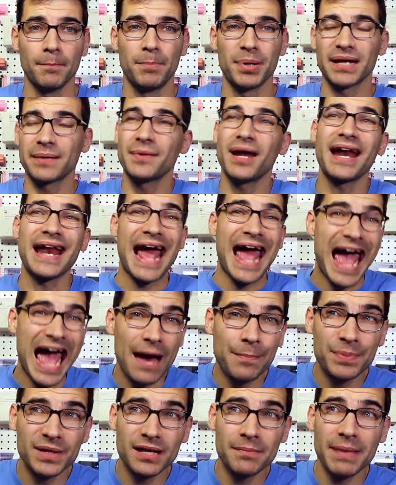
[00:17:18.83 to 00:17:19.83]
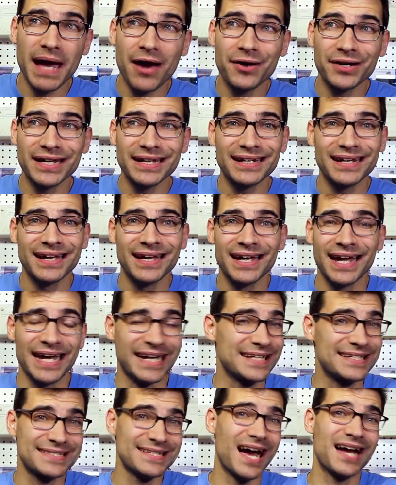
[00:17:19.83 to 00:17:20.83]
but I'm not happy about it,
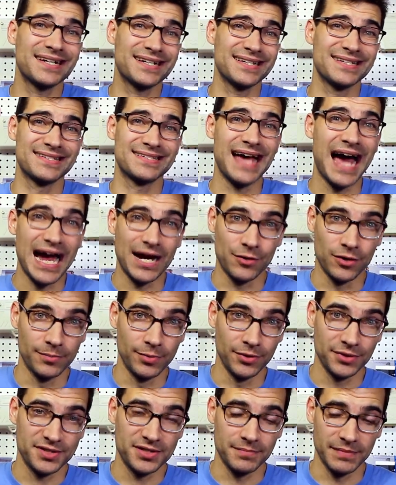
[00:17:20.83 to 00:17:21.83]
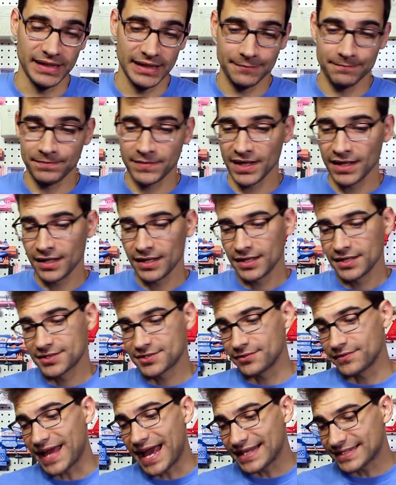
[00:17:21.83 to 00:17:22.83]
and it's not desirable to me.
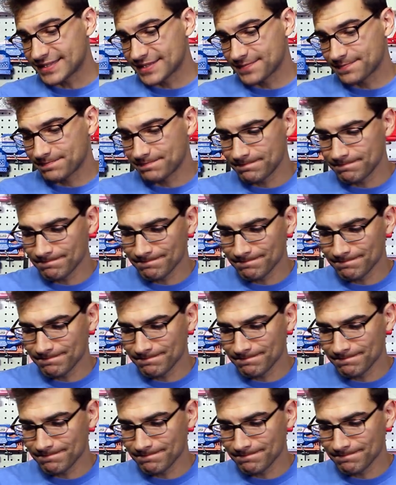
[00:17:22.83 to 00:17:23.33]
So that's